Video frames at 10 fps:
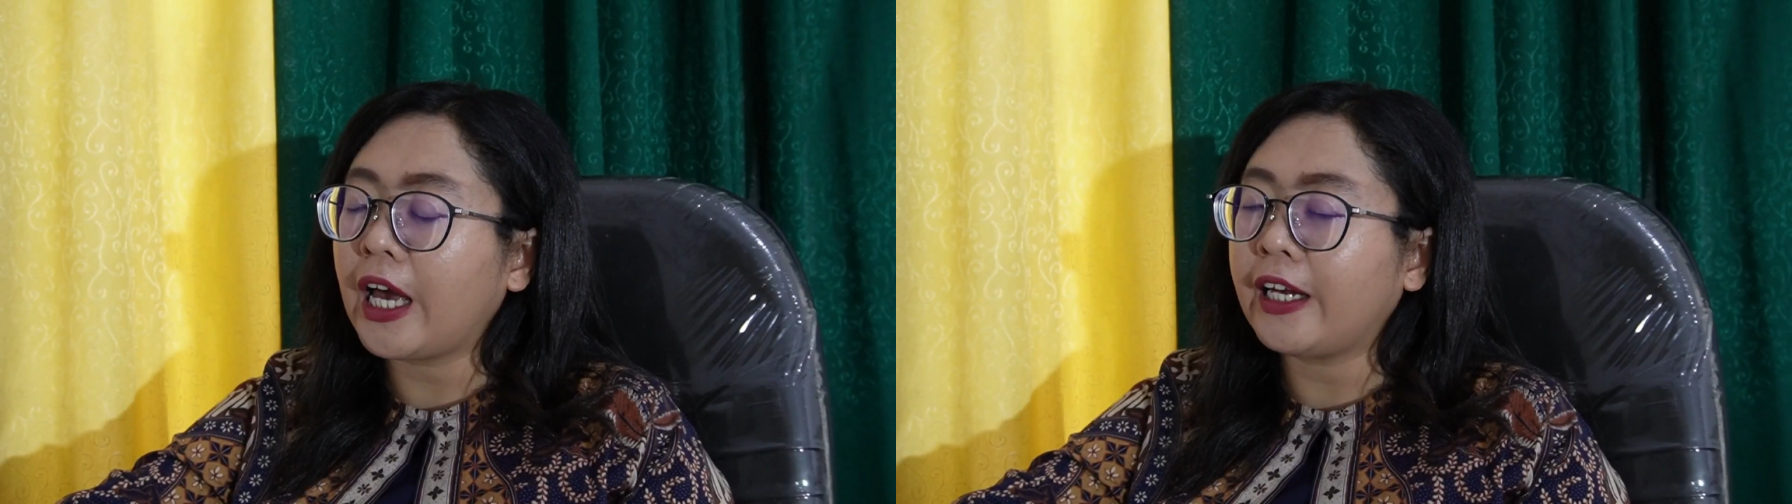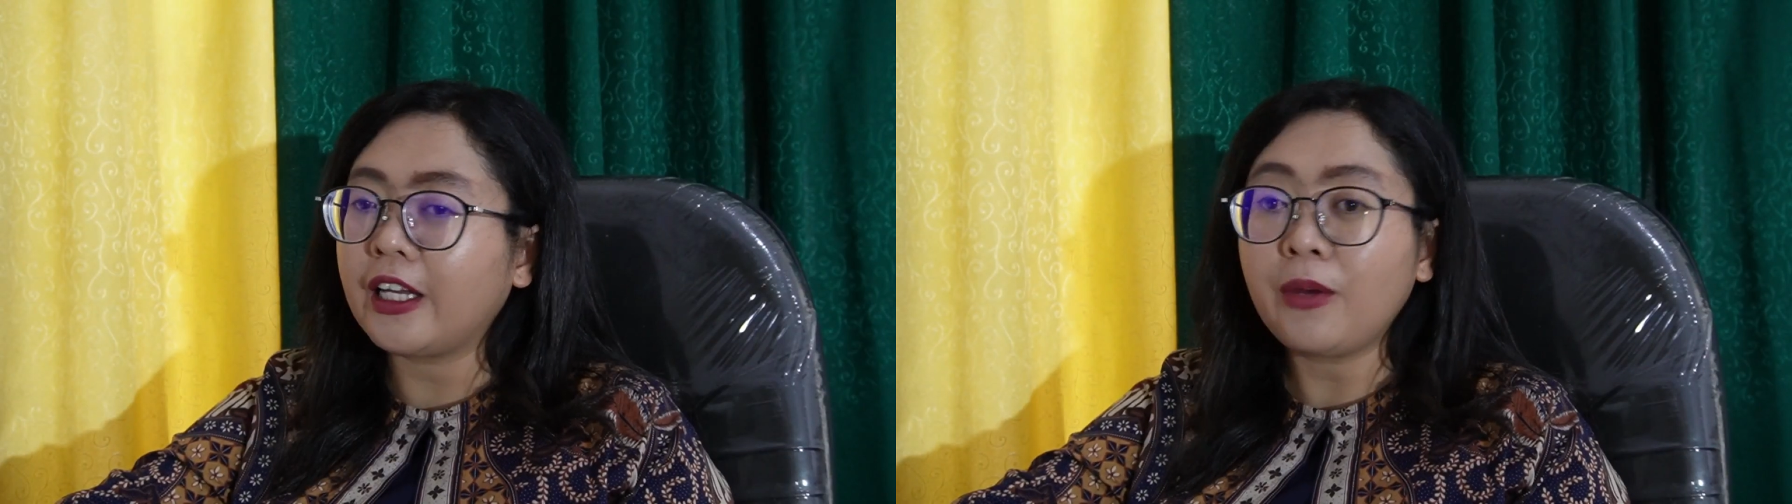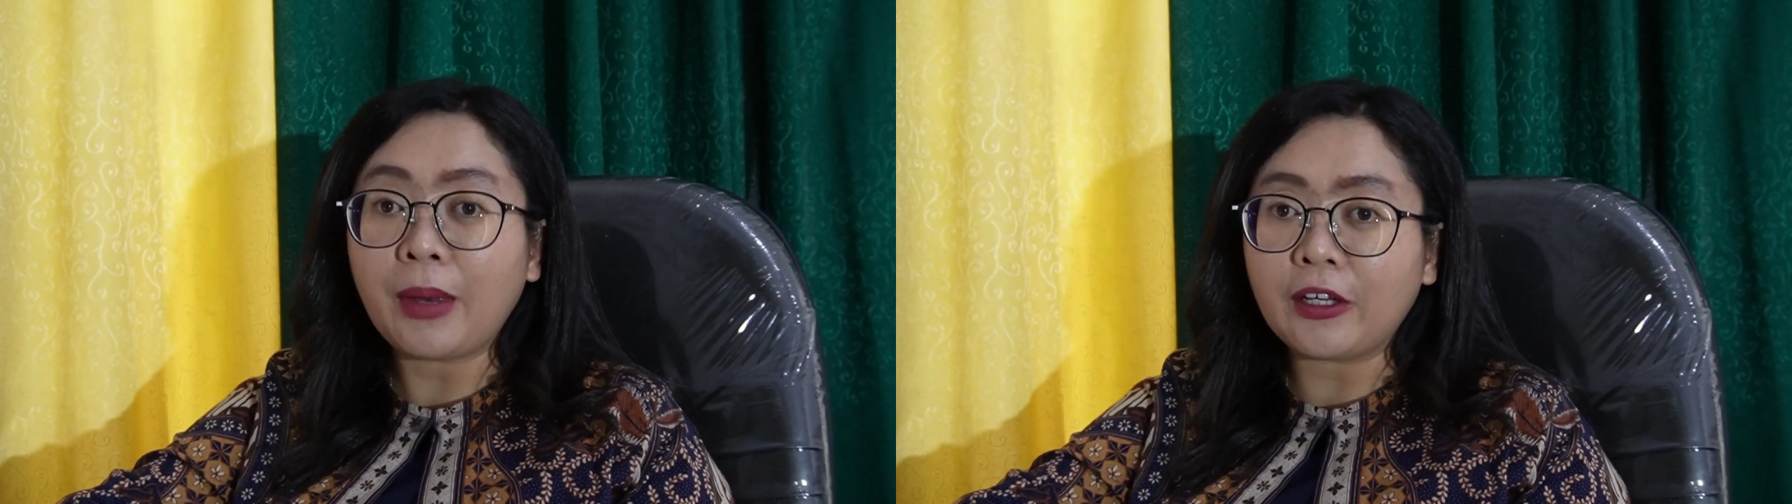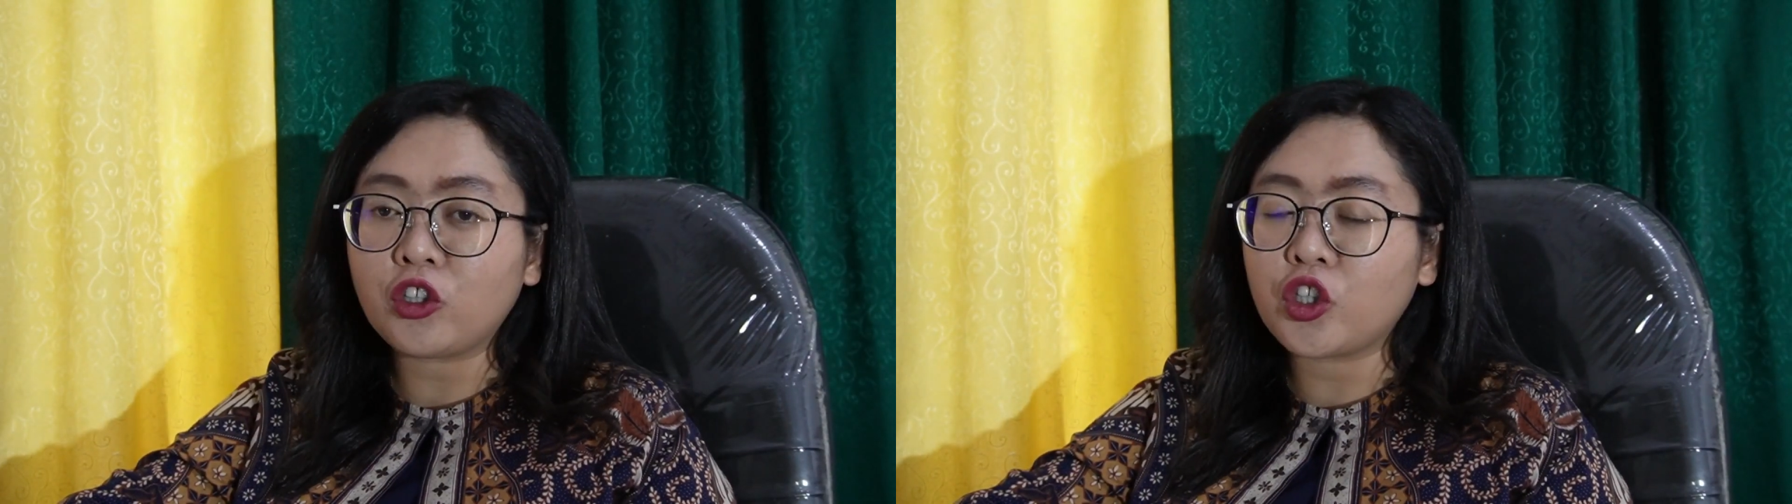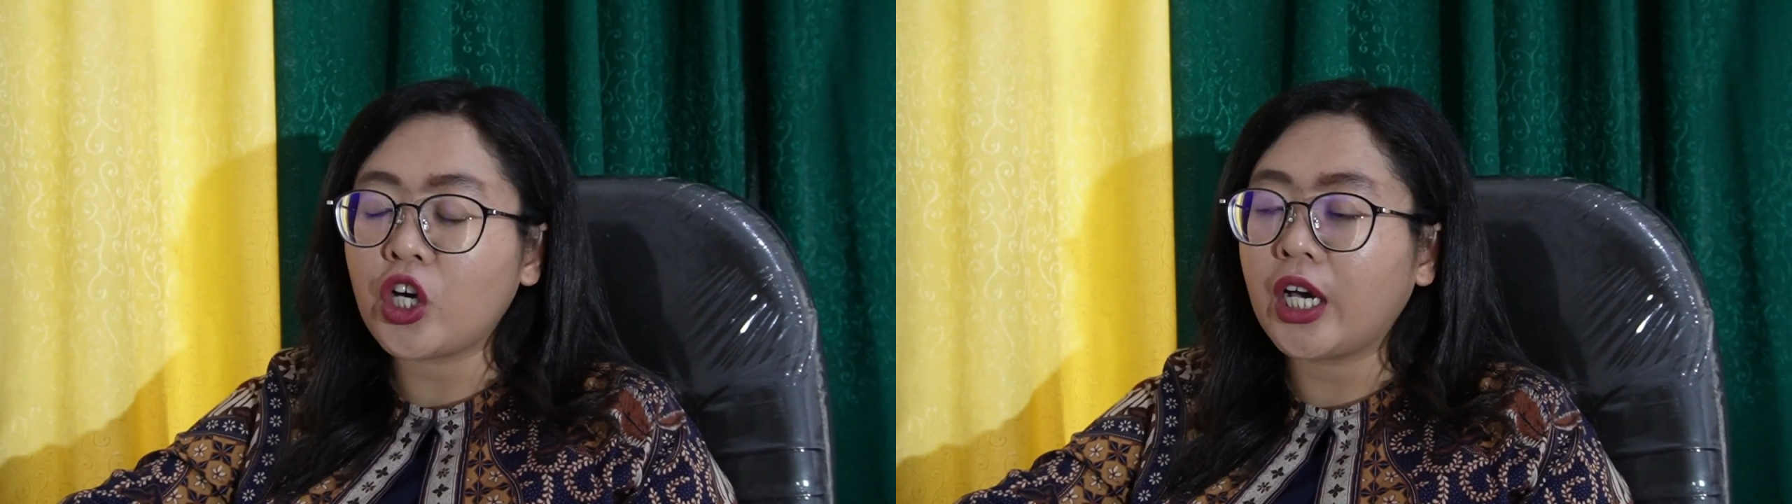an
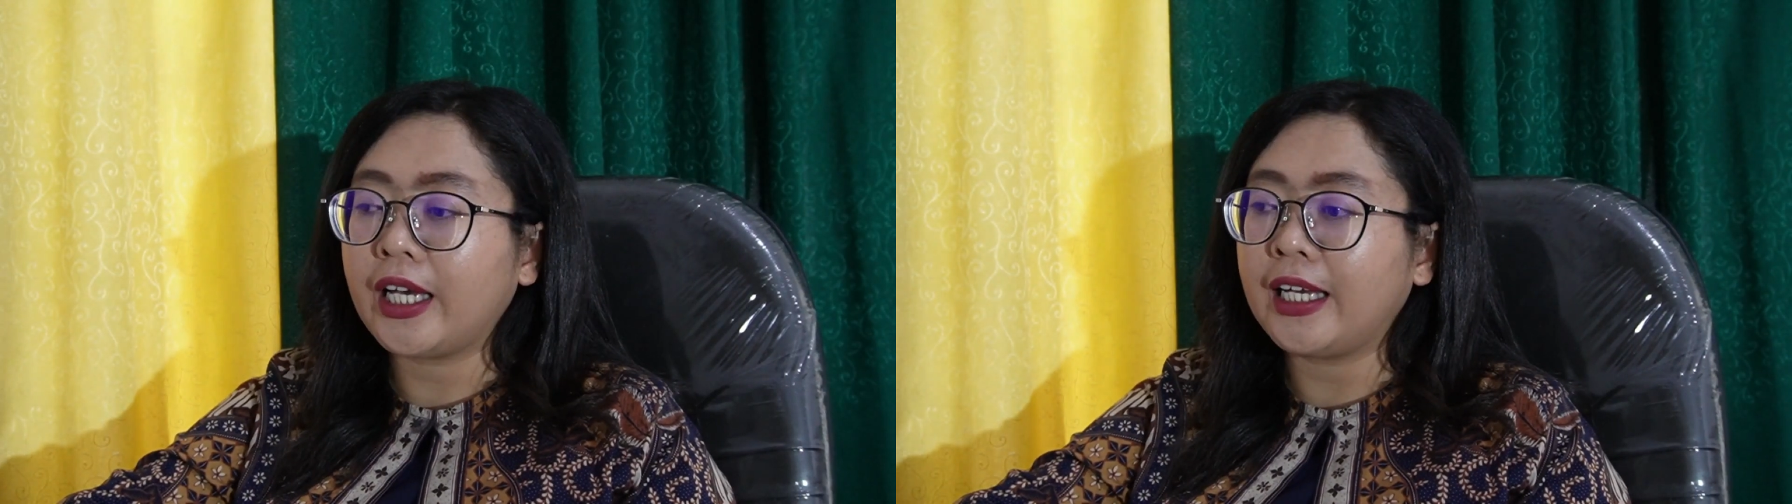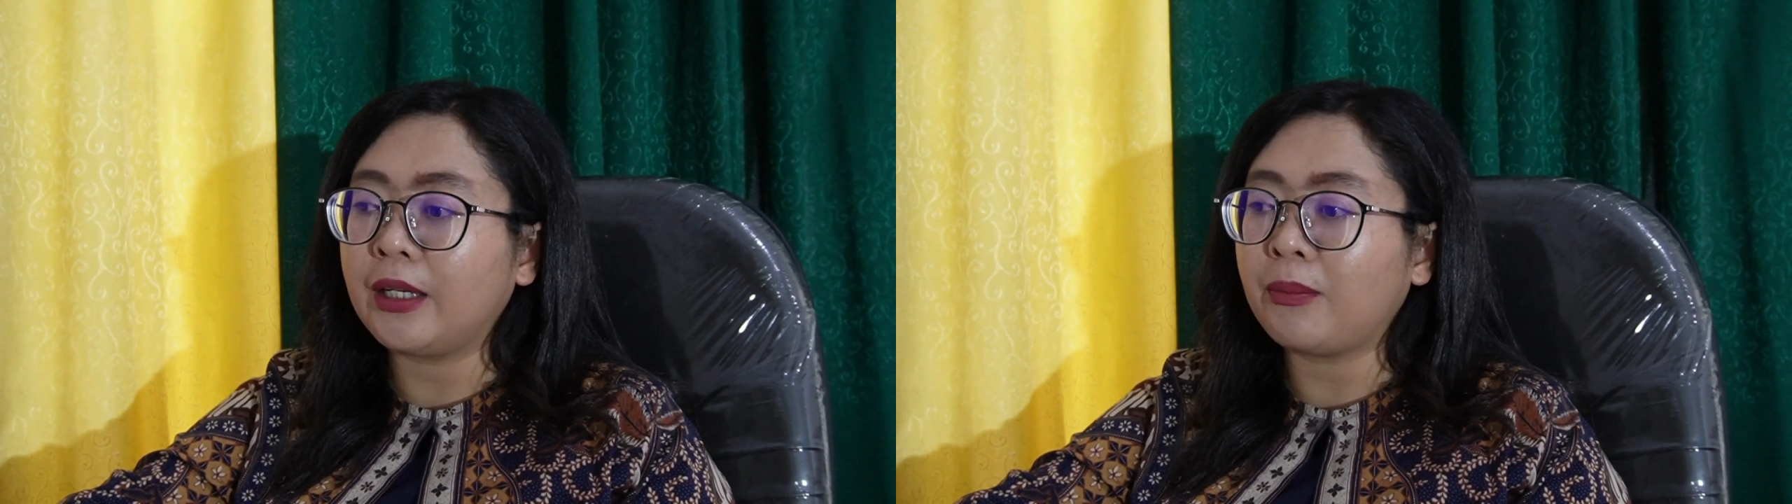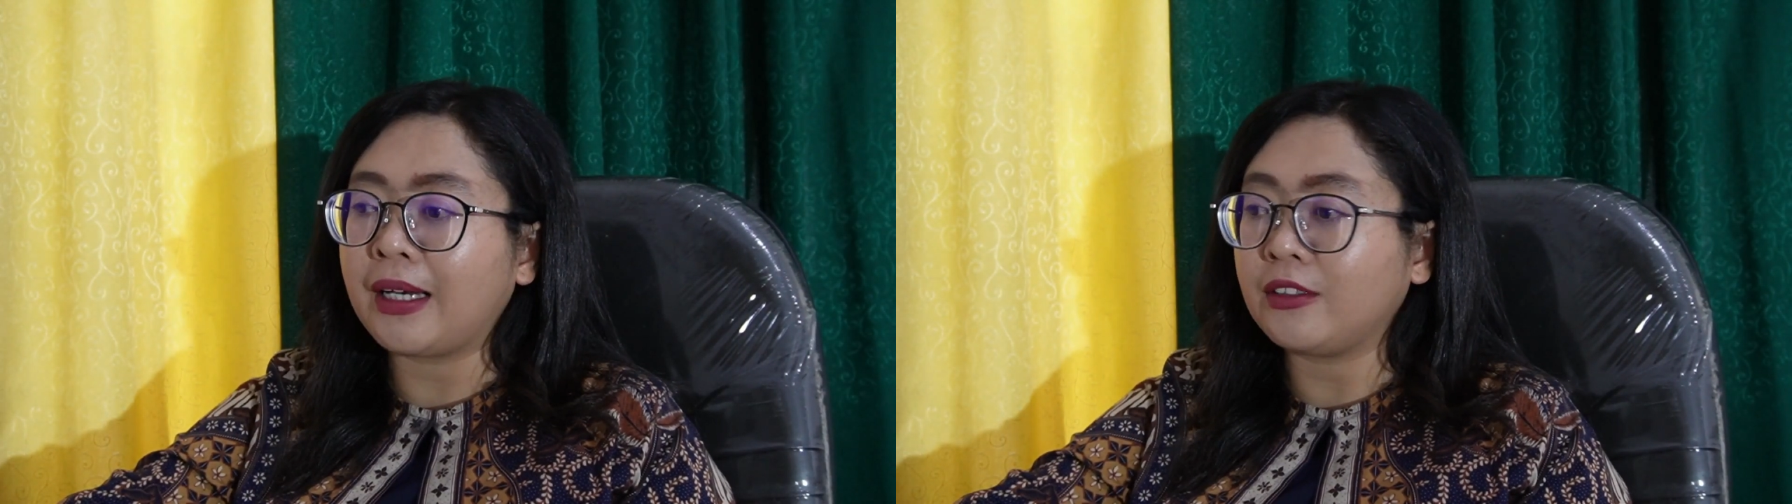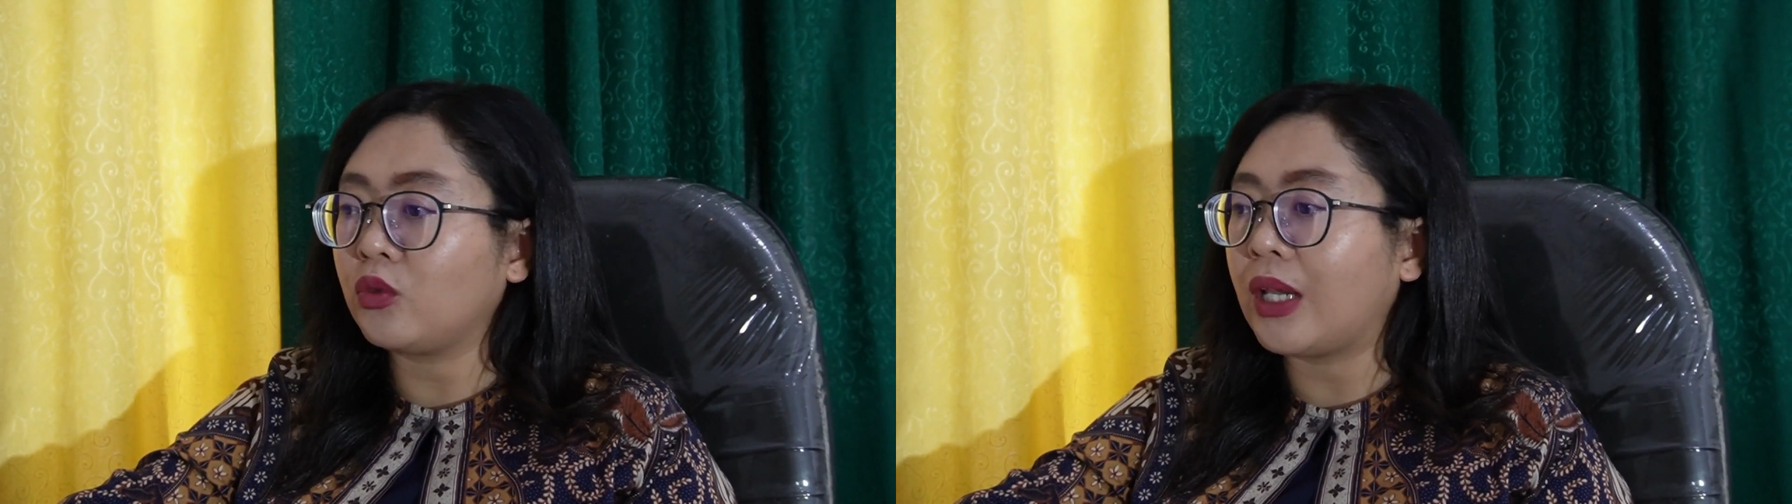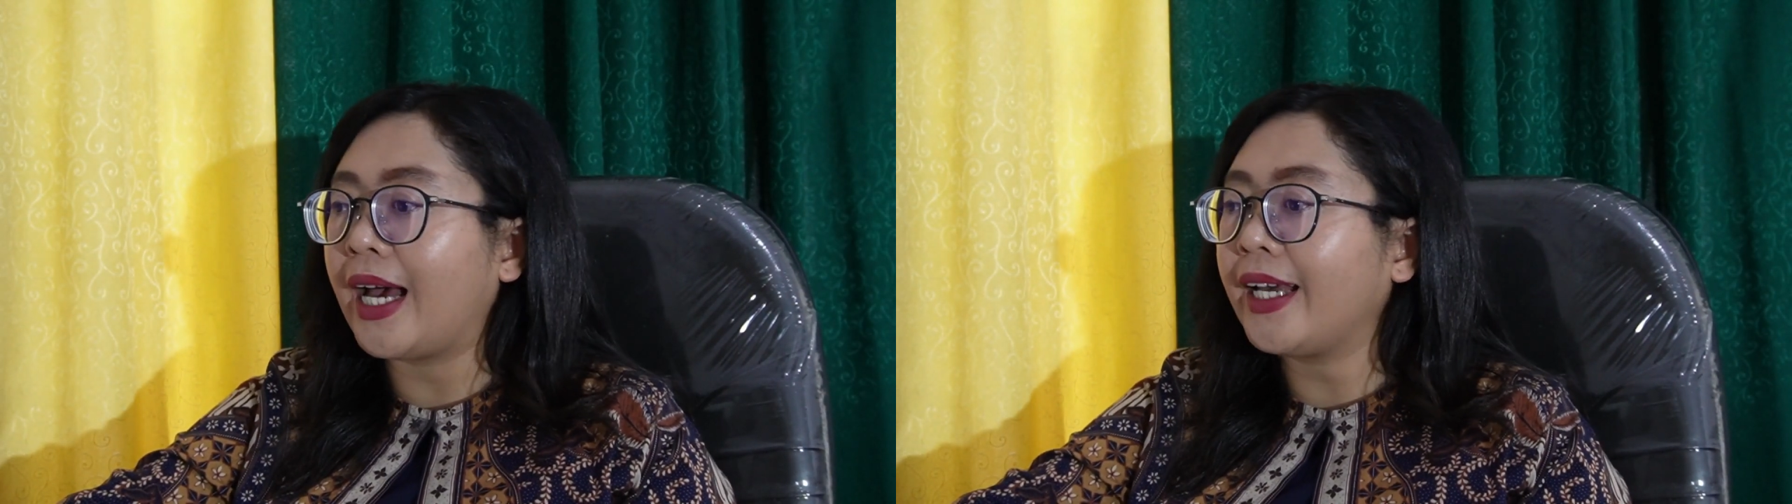image in my
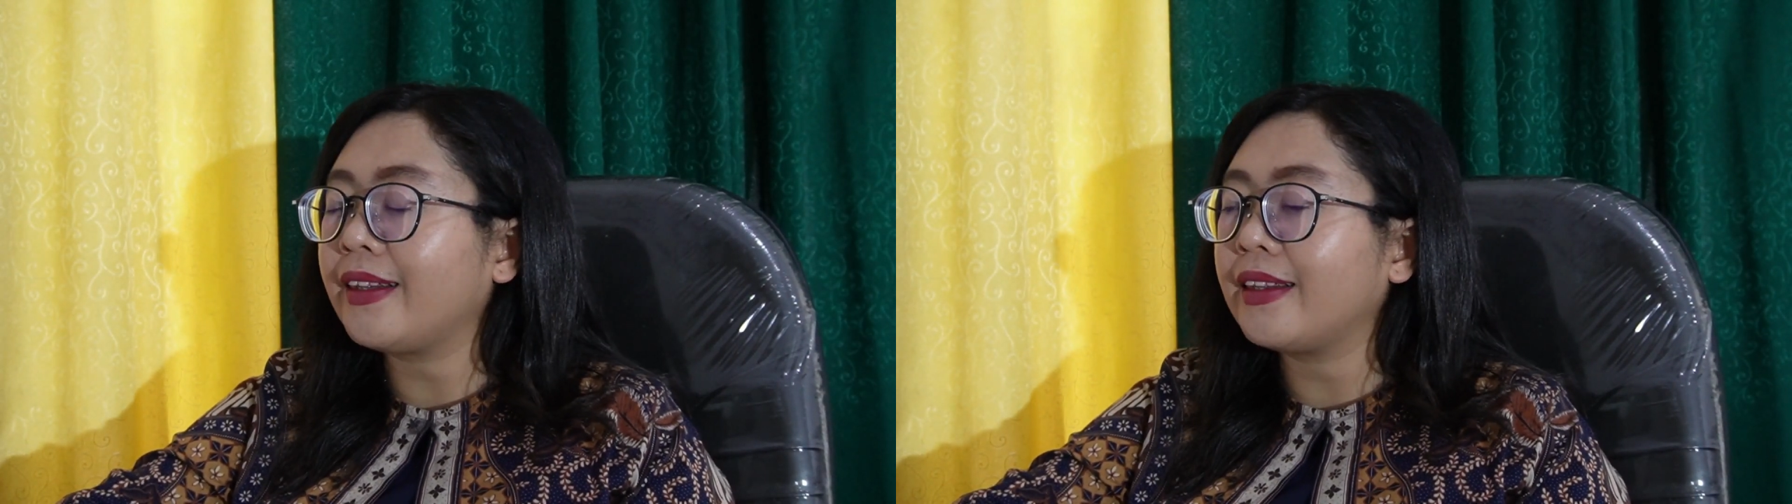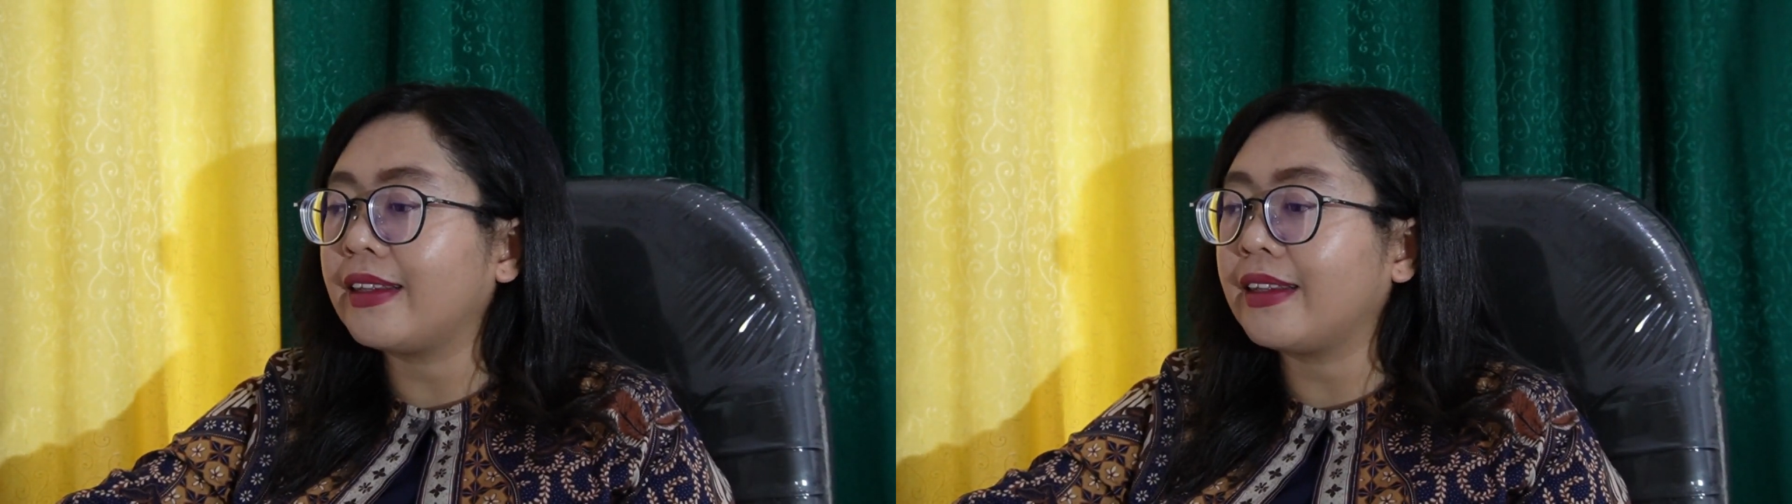slide.